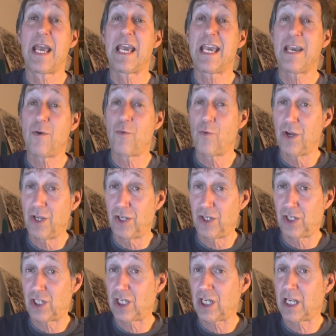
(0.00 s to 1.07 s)
it
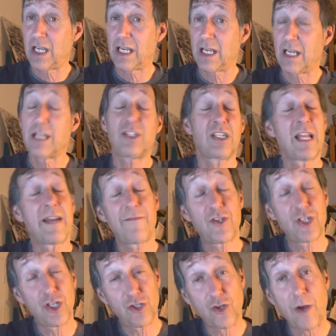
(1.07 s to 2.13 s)
was, instead of the
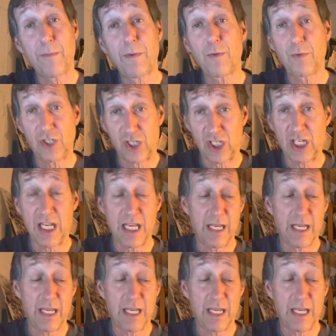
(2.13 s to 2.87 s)
C sharp, it was C.